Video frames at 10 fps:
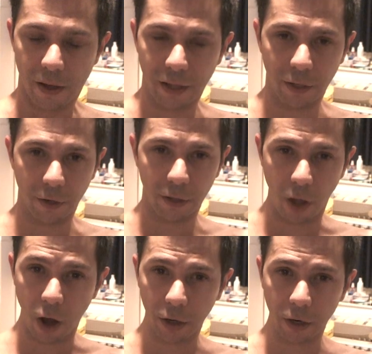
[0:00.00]
a little
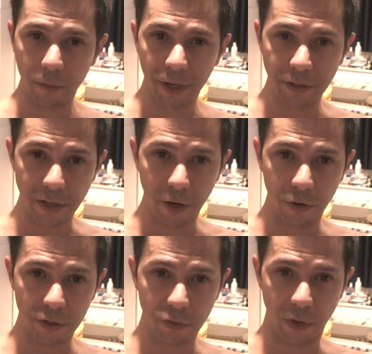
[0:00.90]
longer because I
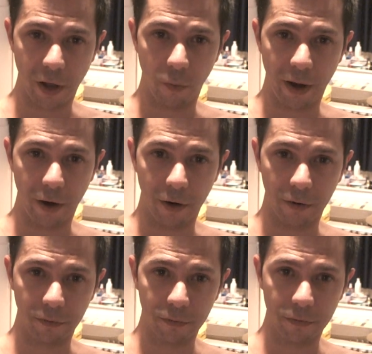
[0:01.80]
noticed when I
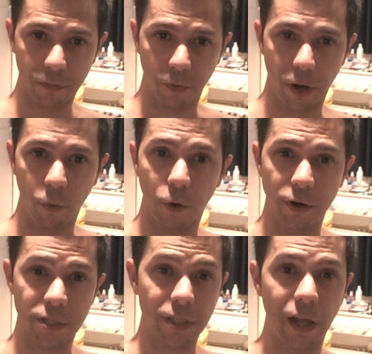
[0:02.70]
wear when I wore
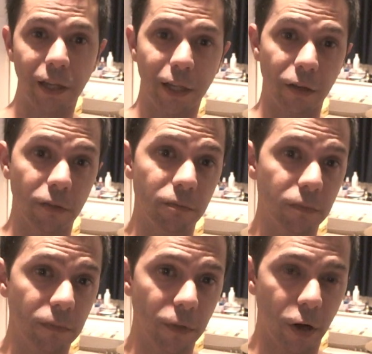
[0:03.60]
slightly
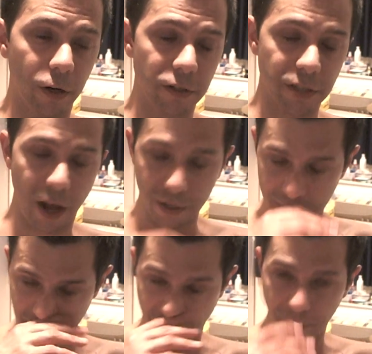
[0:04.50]
longer socks
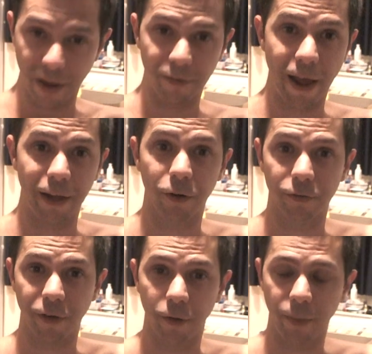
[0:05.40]
that my ankle
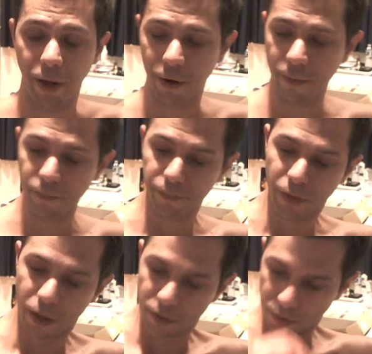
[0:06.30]
felt better.
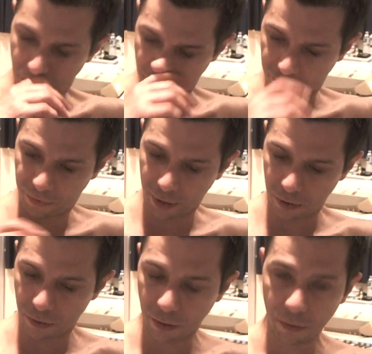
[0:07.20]
So I
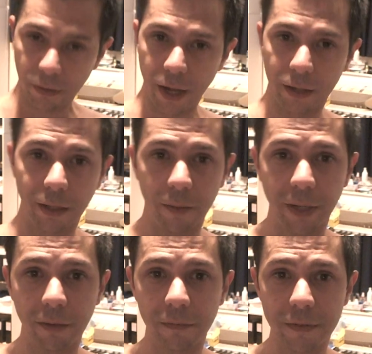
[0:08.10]
figured, hey, let
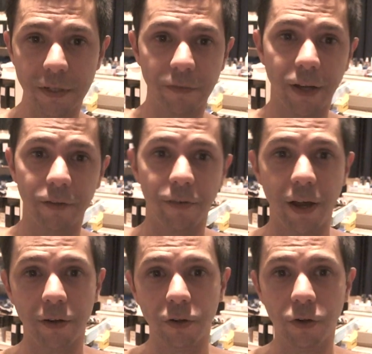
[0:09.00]
me see if I can
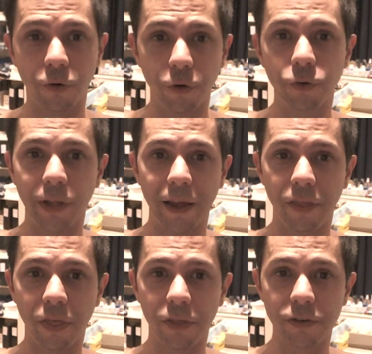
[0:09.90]
find crew
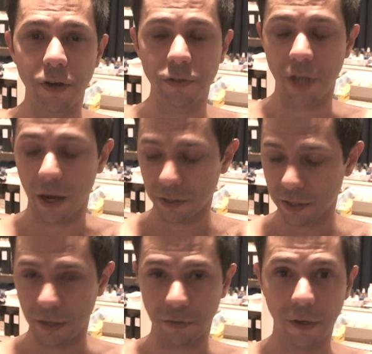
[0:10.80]
length toe socks,
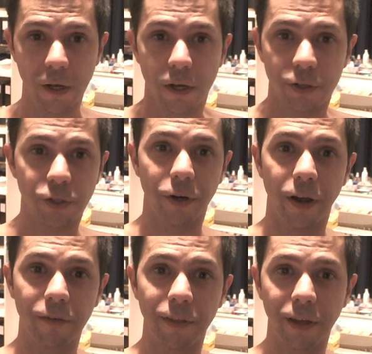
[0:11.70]
and sure
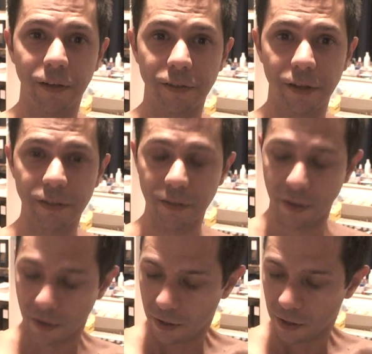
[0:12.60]
enough, they exist.
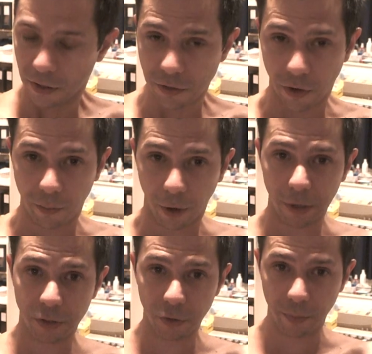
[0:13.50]
So I
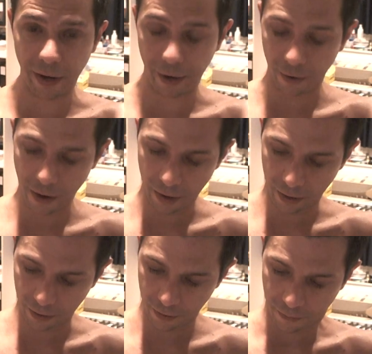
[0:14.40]
bought two pair,
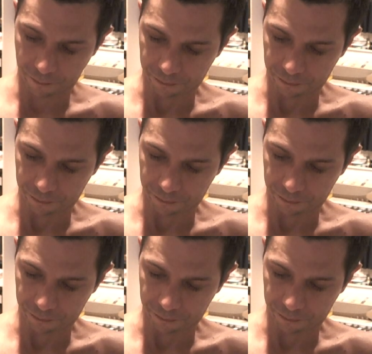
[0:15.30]
and